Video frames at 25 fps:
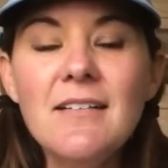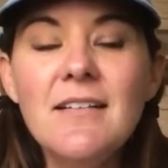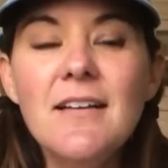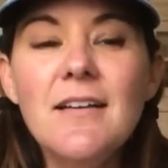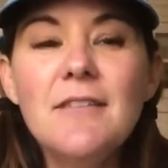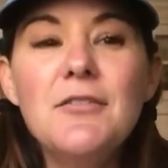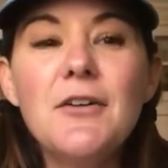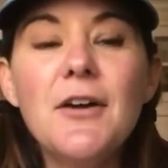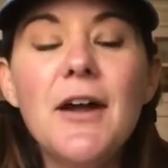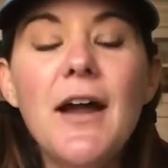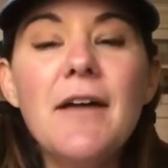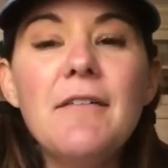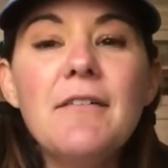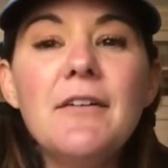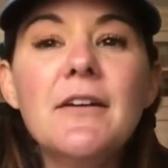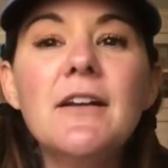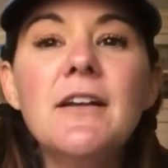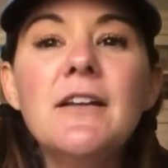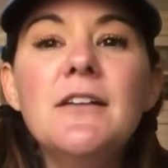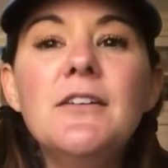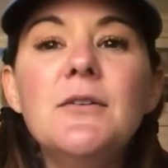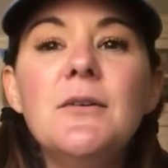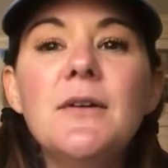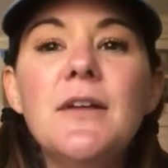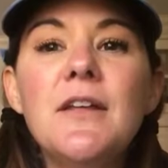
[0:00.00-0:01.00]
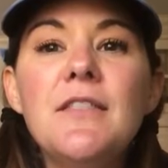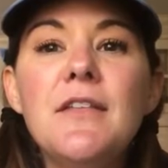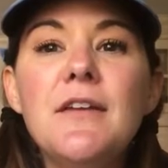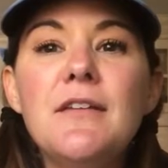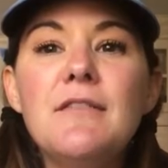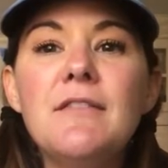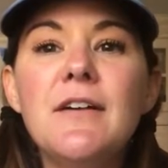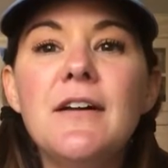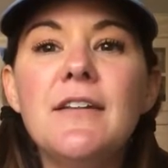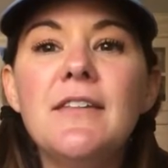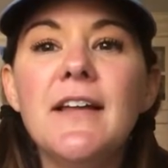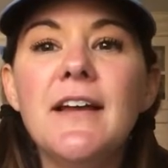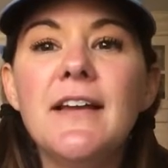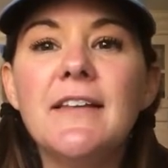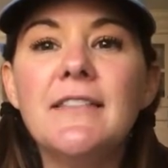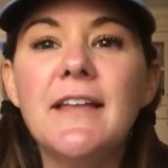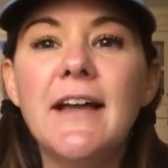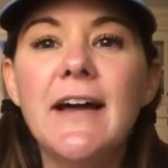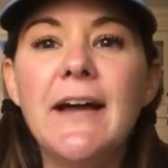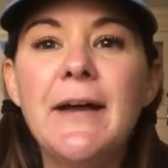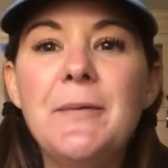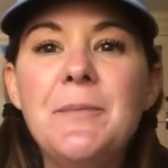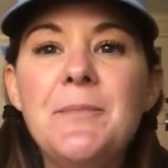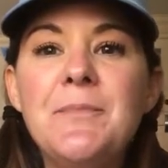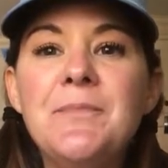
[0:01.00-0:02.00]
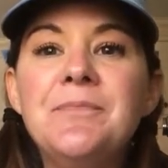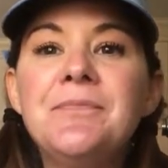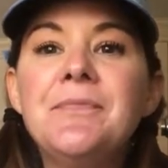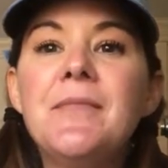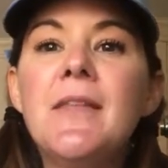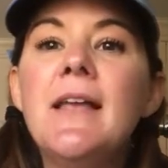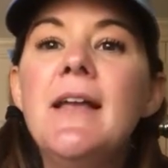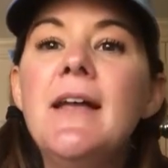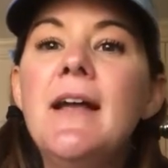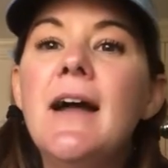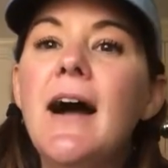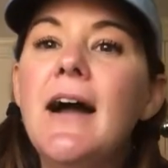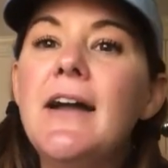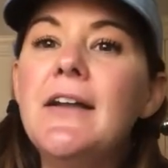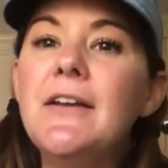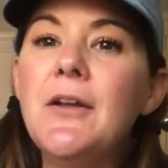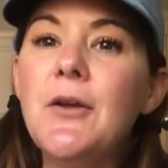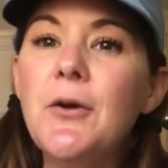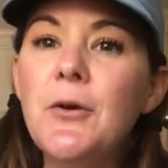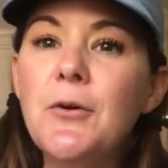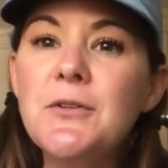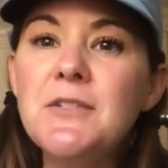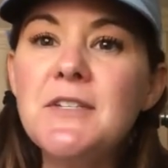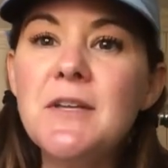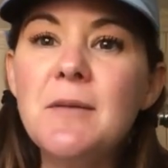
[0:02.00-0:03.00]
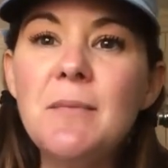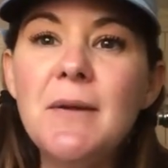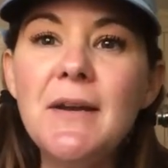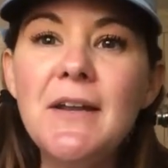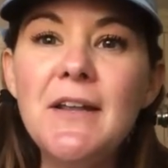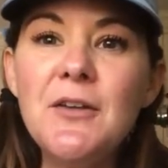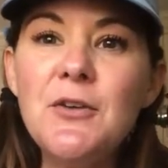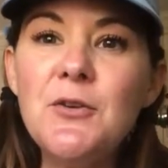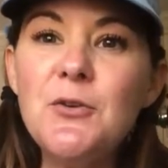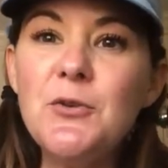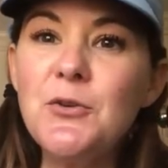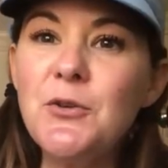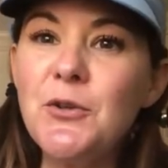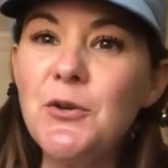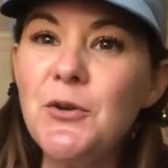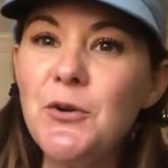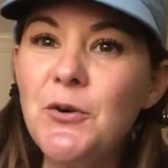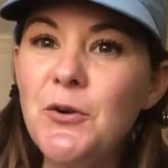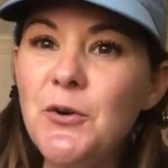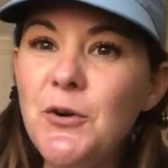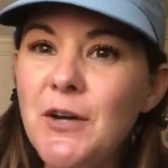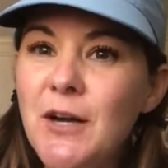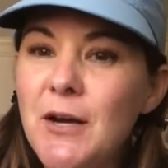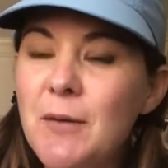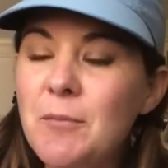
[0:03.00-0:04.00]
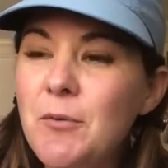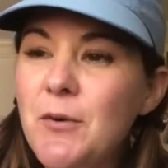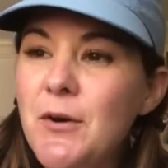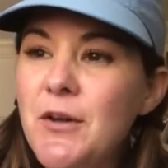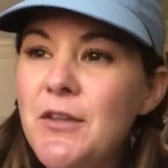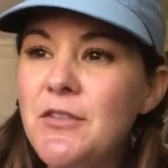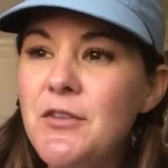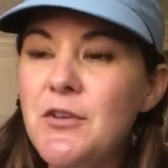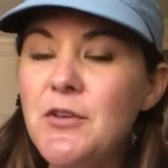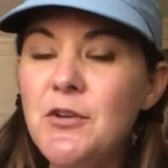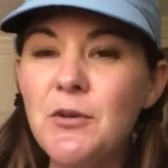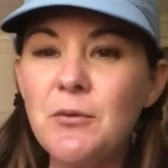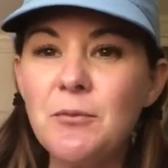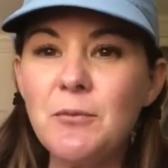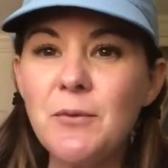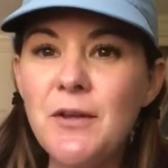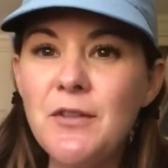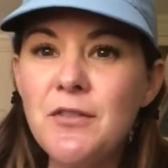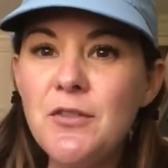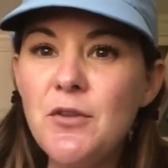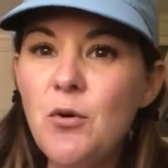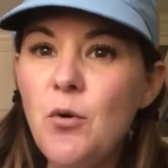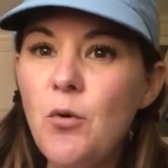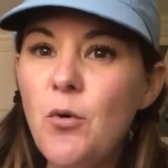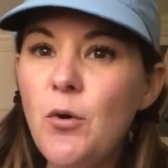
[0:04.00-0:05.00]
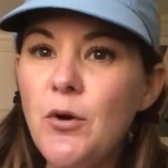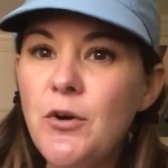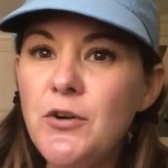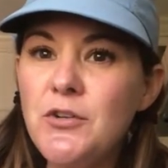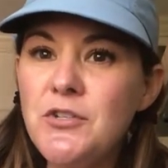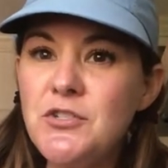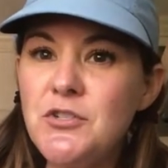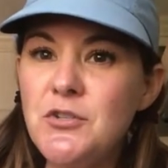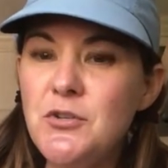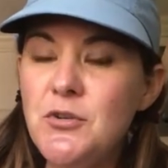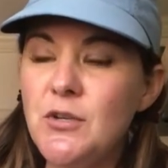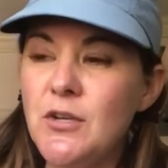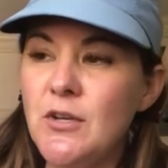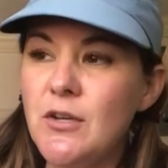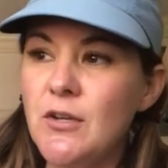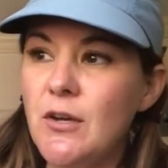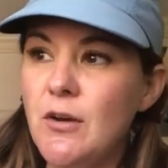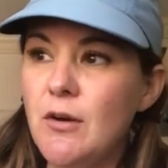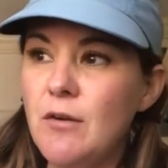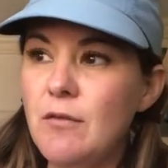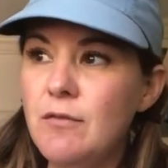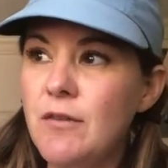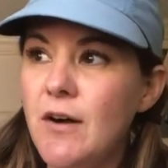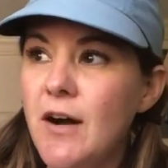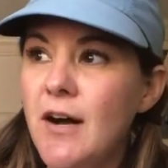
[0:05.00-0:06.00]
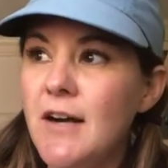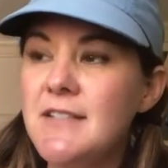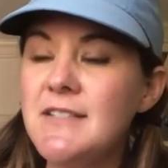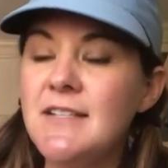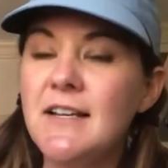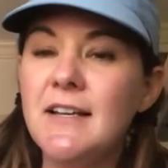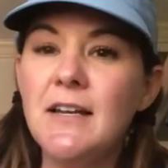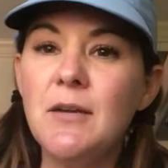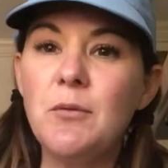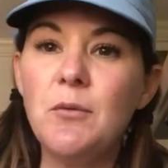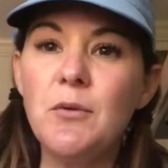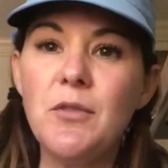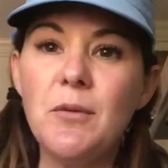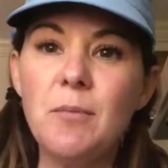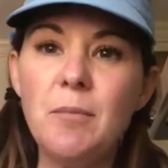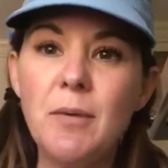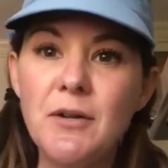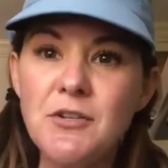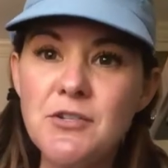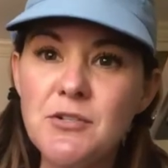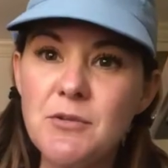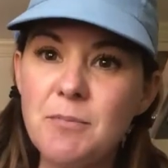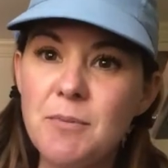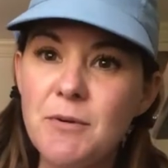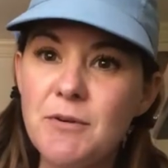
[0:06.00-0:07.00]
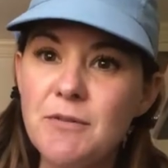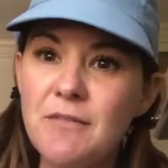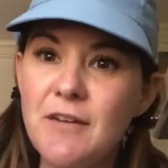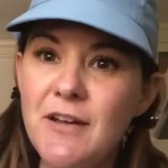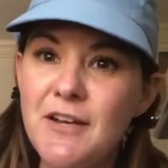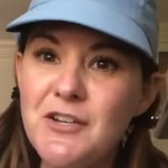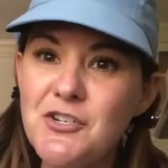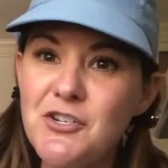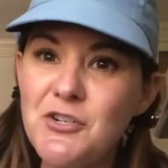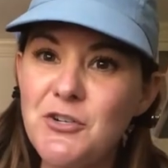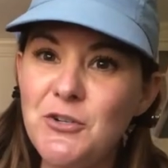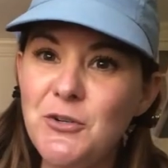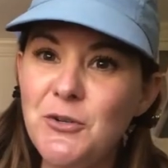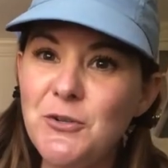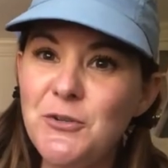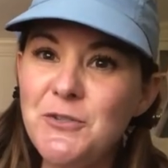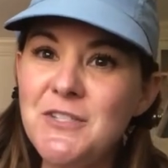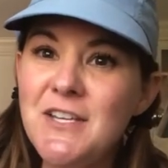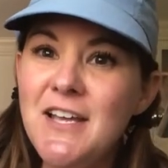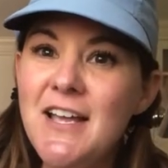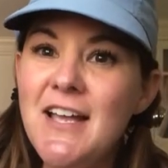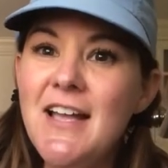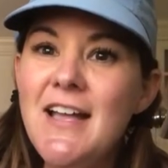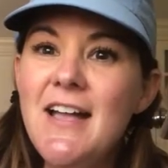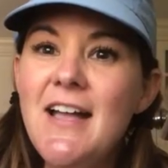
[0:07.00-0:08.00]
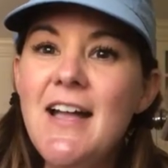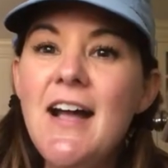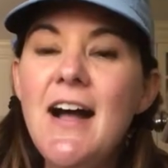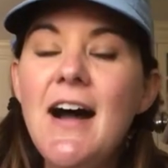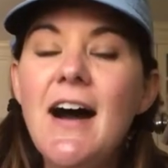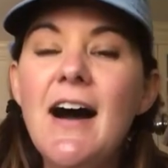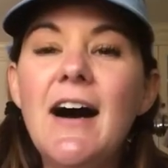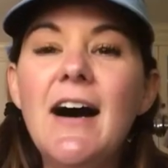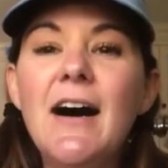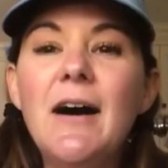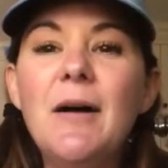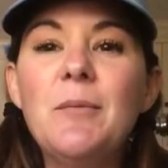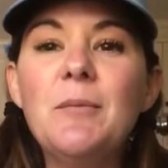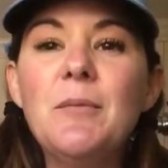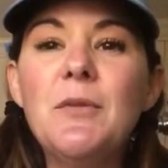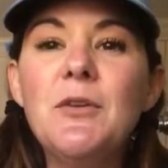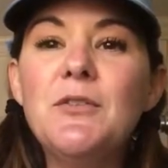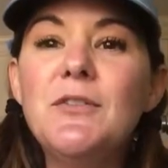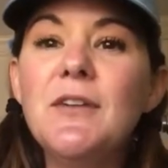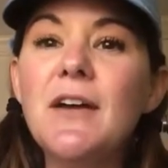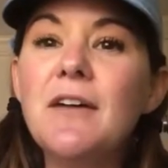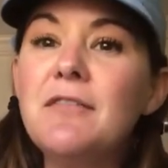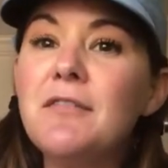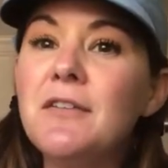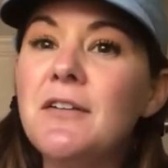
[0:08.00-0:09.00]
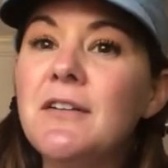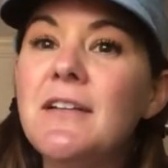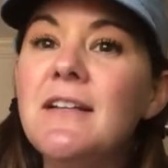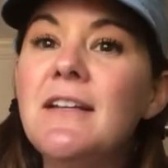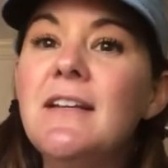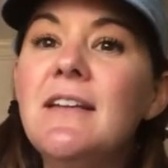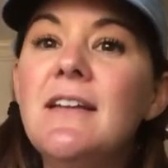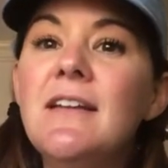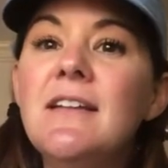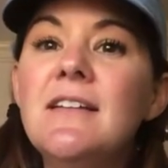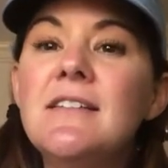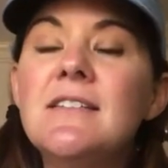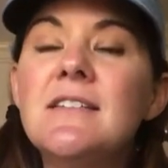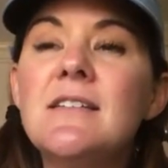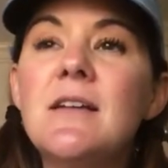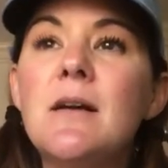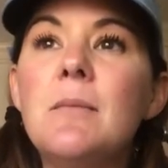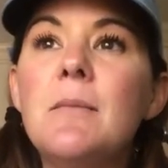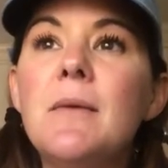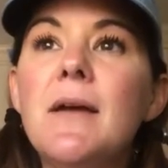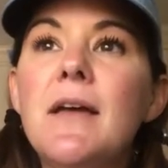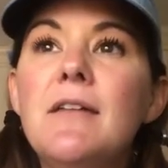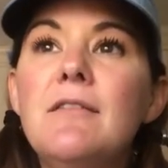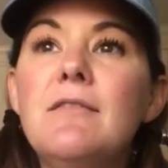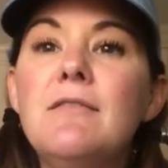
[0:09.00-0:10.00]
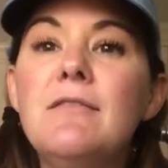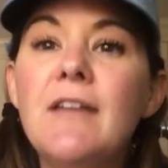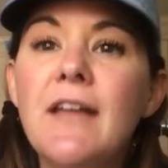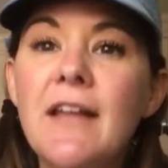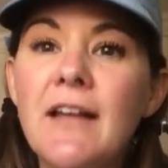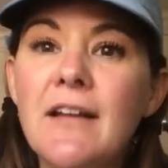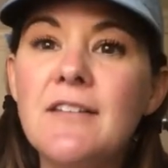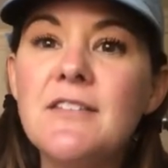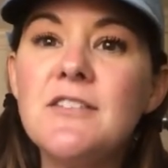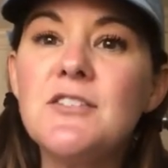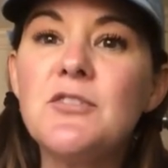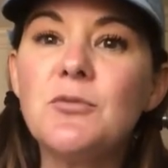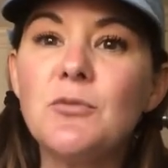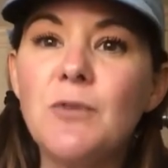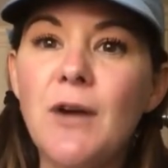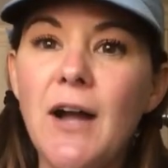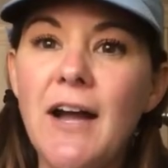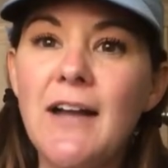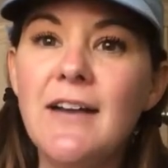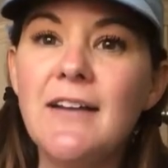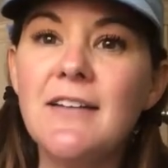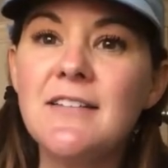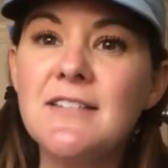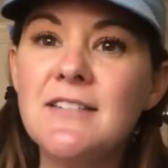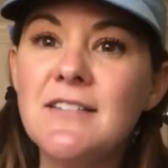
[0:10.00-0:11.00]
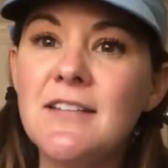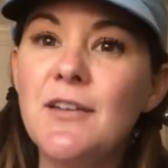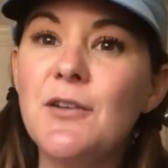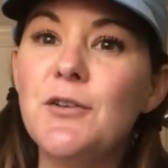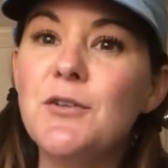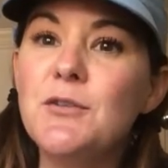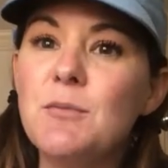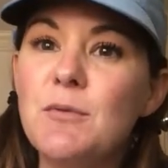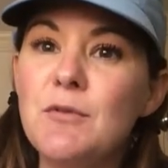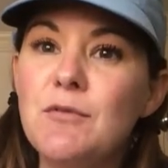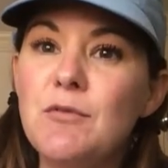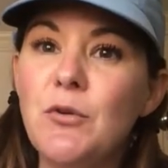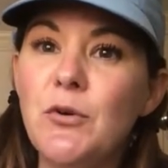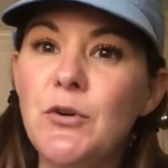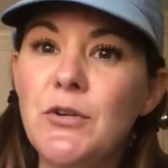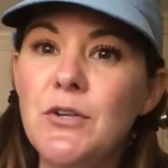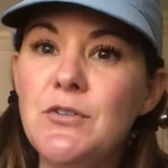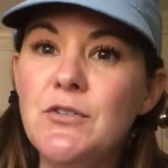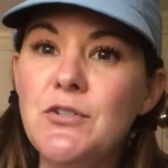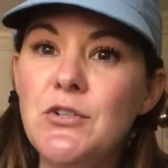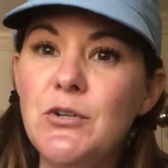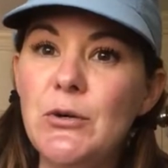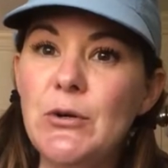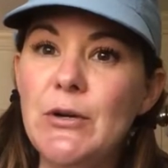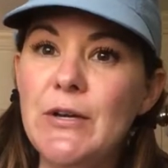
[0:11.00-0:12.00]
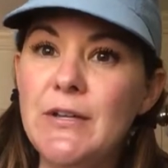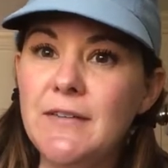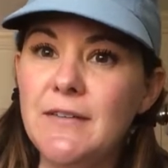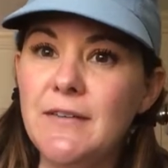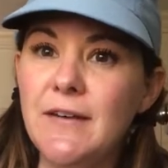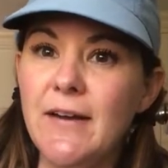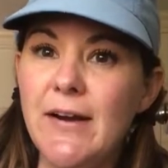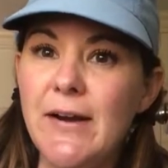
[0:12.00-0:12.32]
if you're ever gonna do anything fun like that, I know somebody you can hook up with, you can rent the horse, you can go fox hunting with a bunch of professionals, um, you definitely need some advanced riding skills before you do it.